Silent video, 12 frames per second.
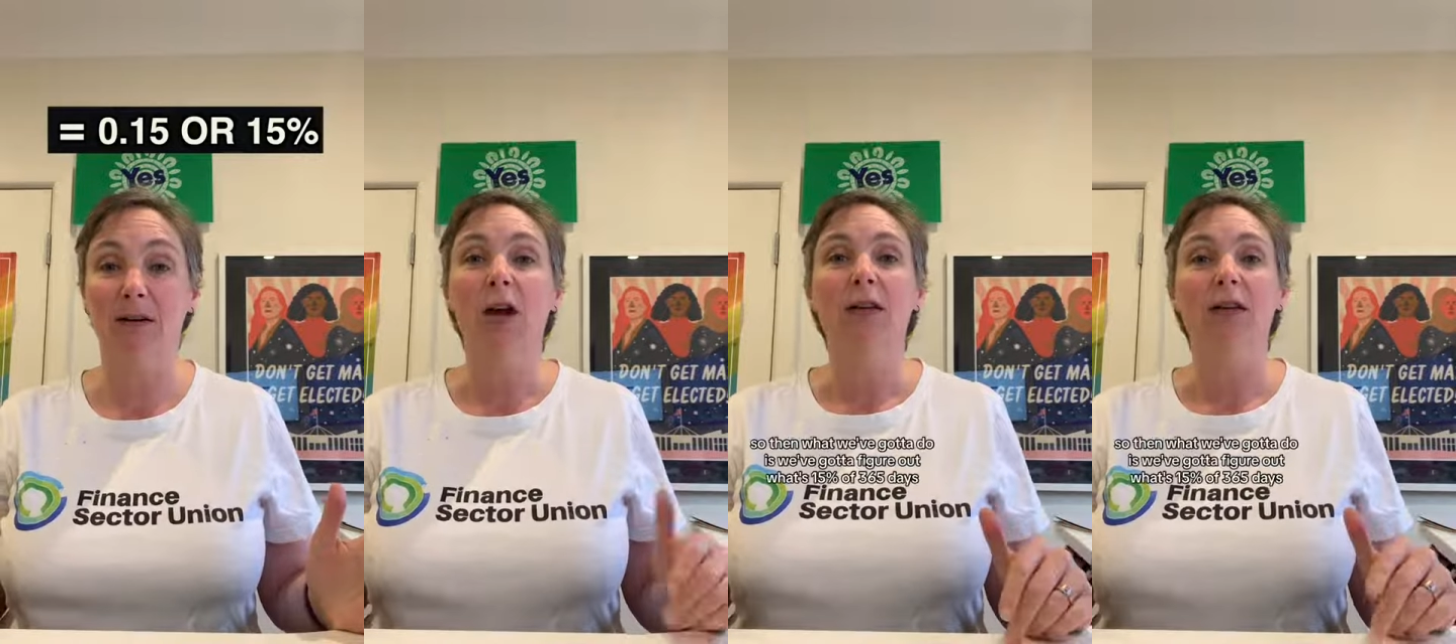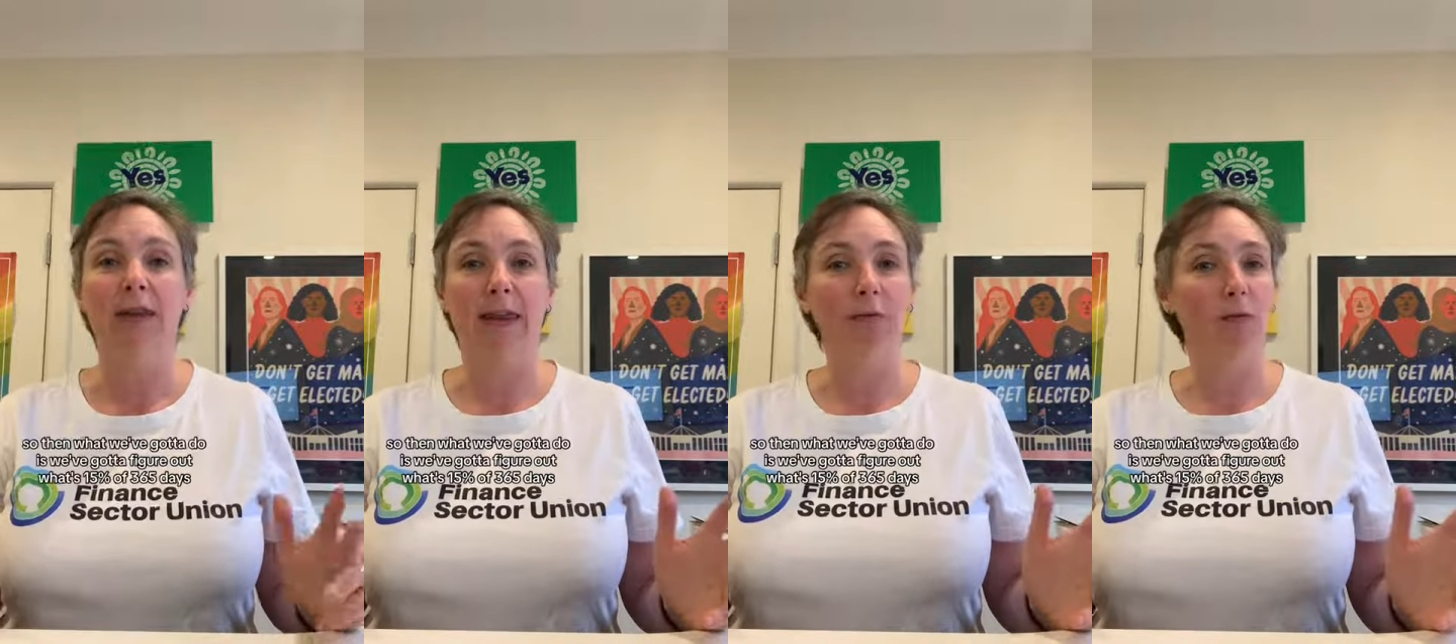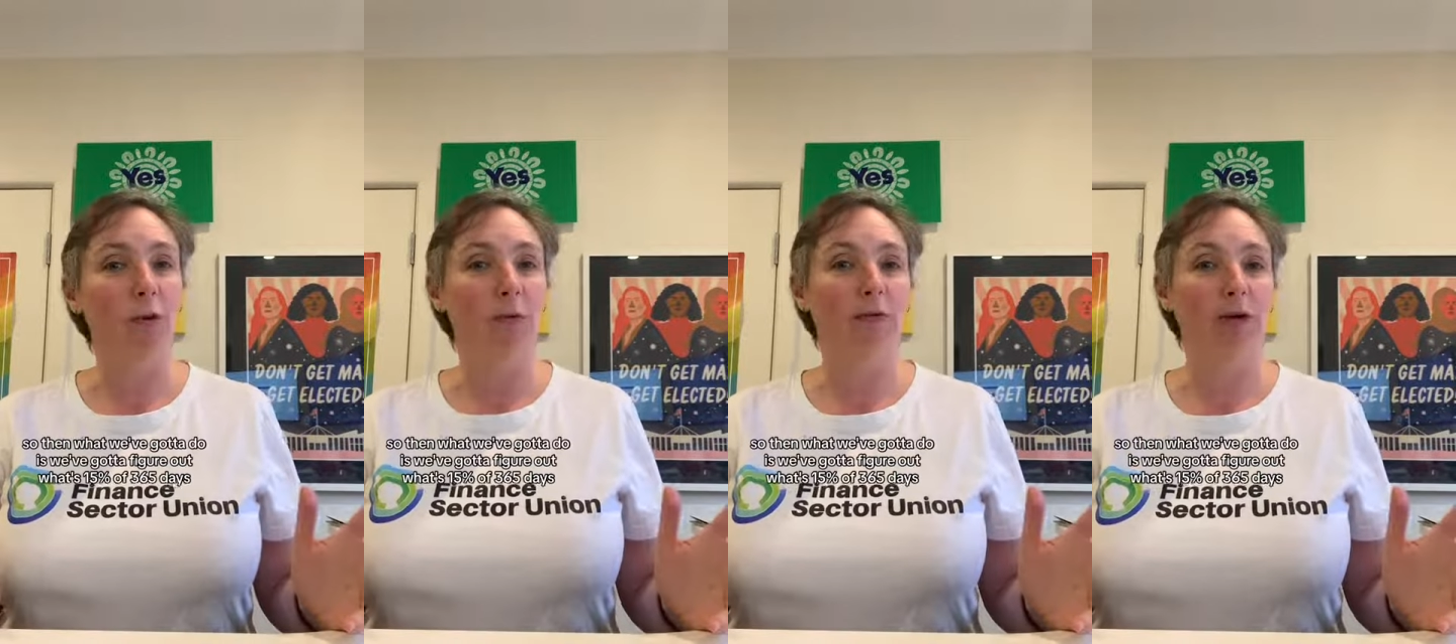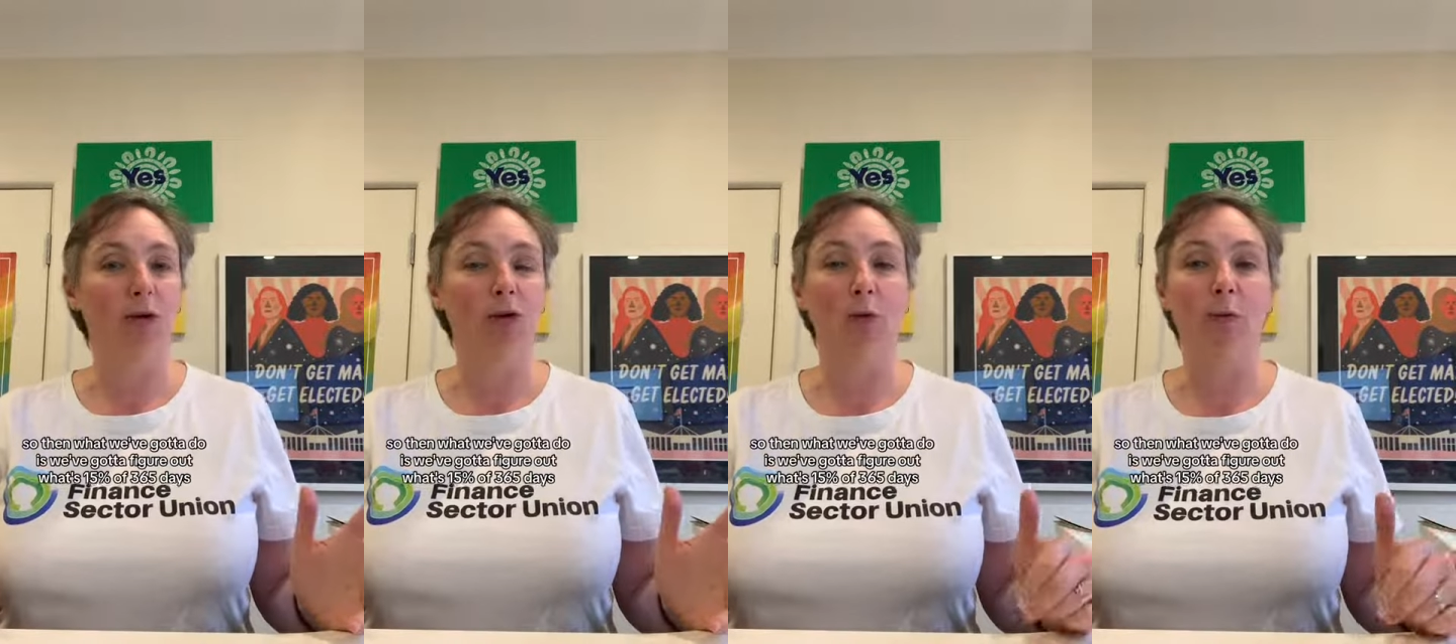So then what we've got
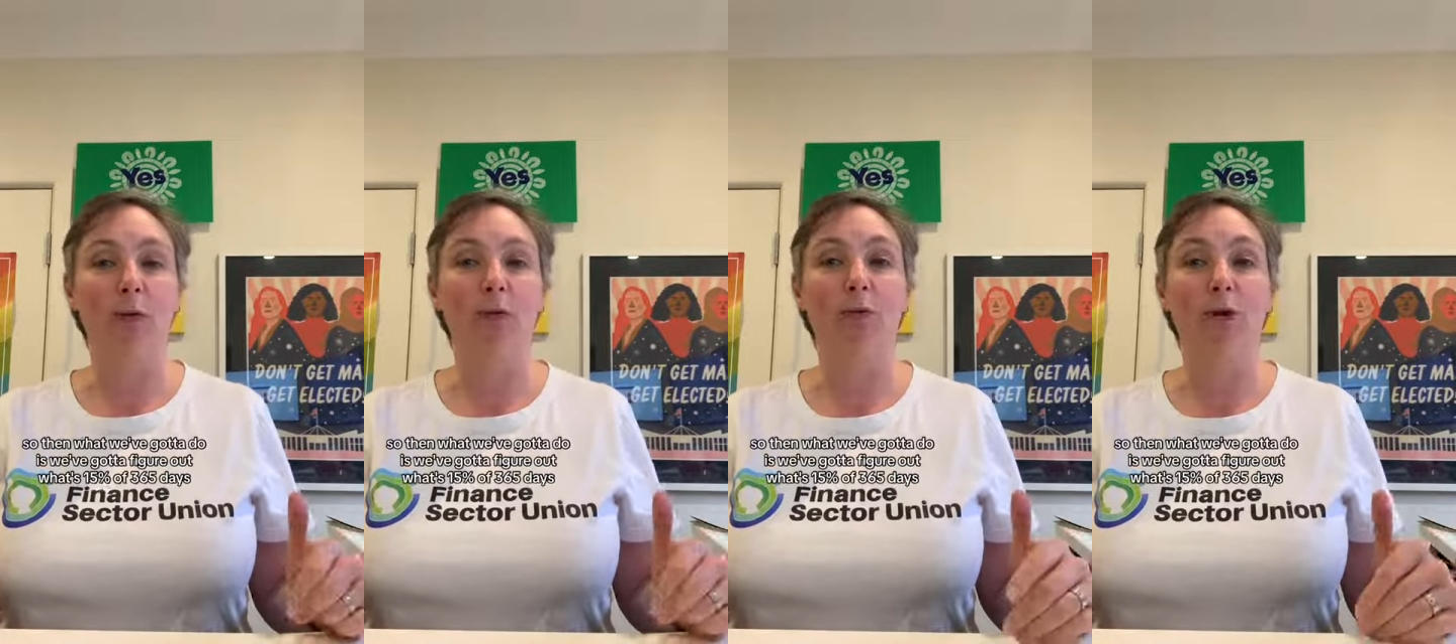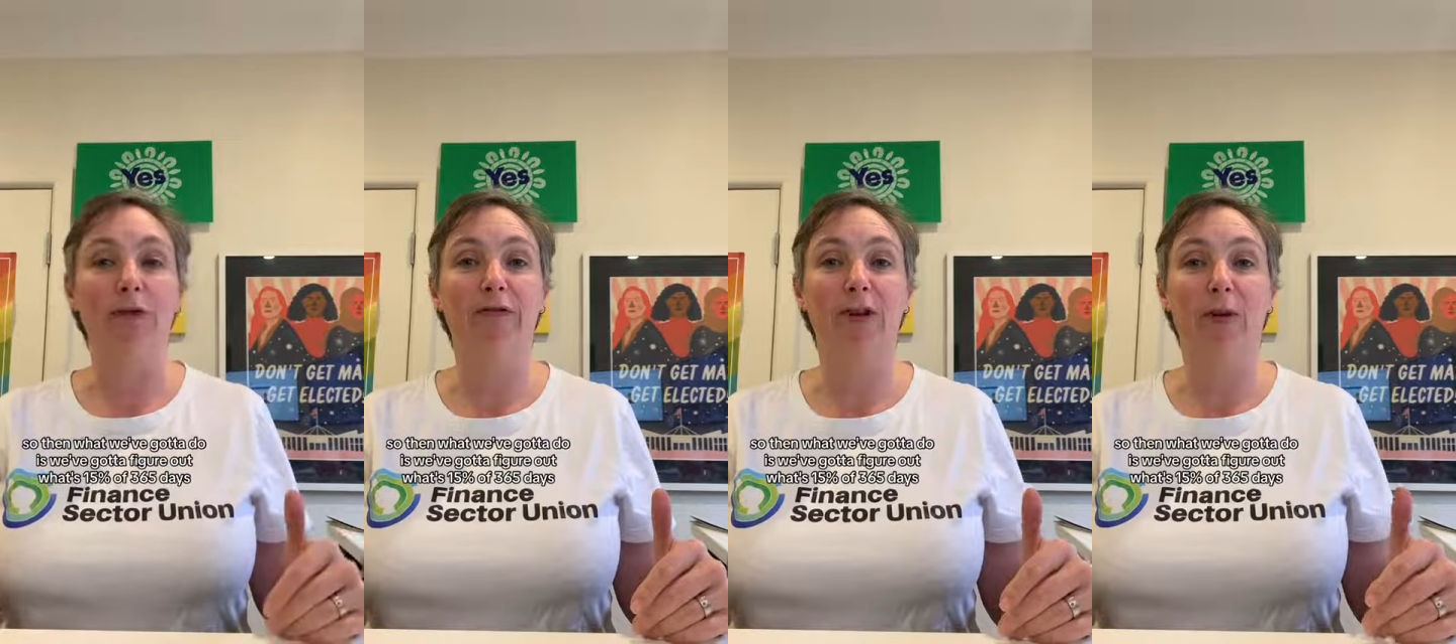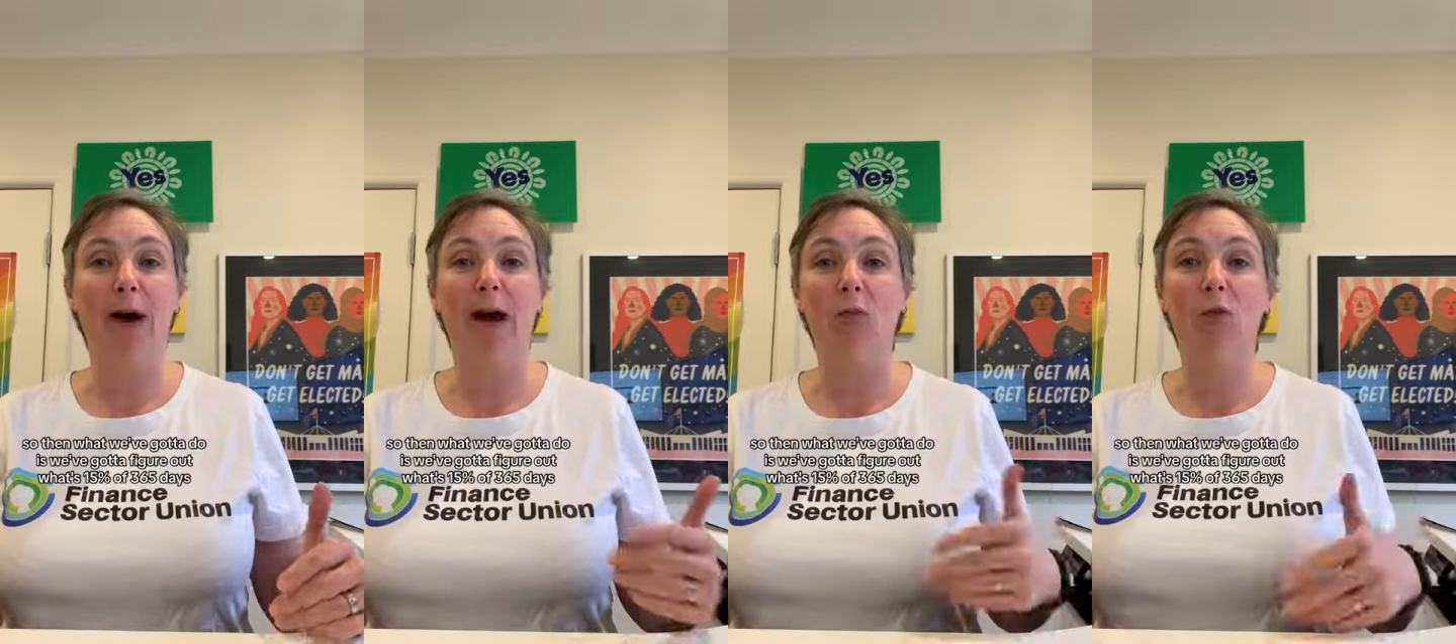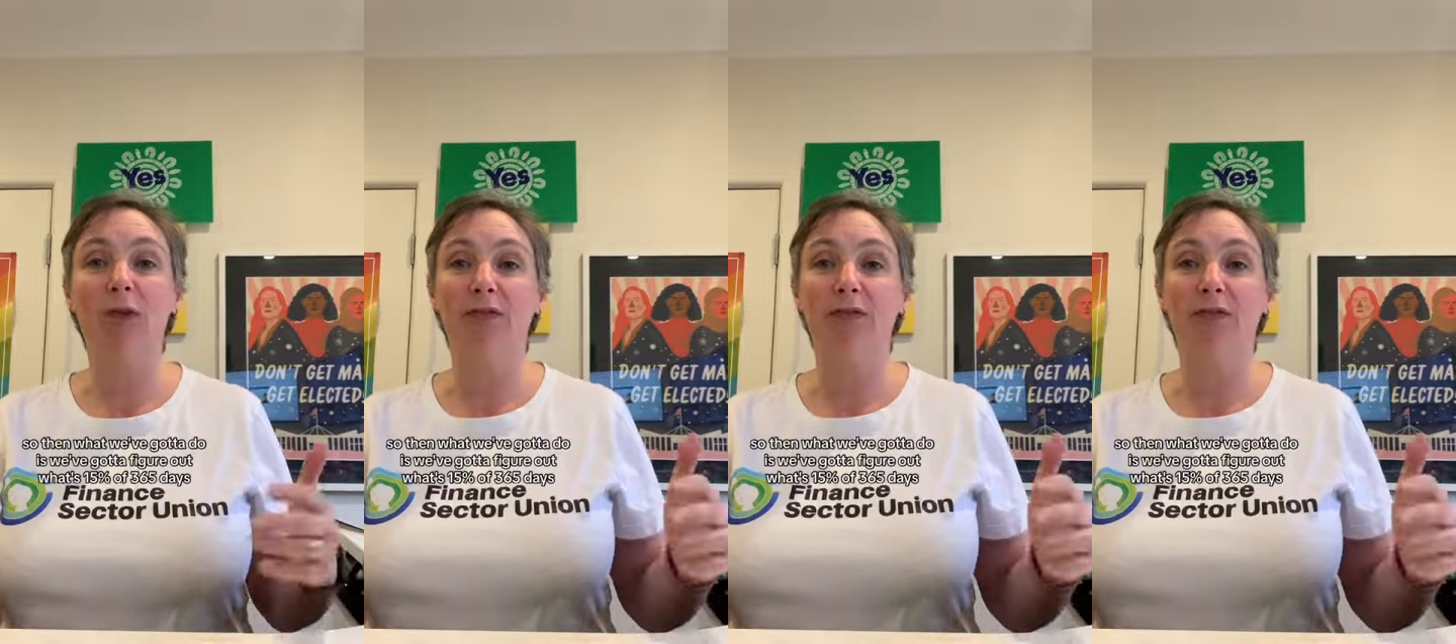to do is we've got to figure out what's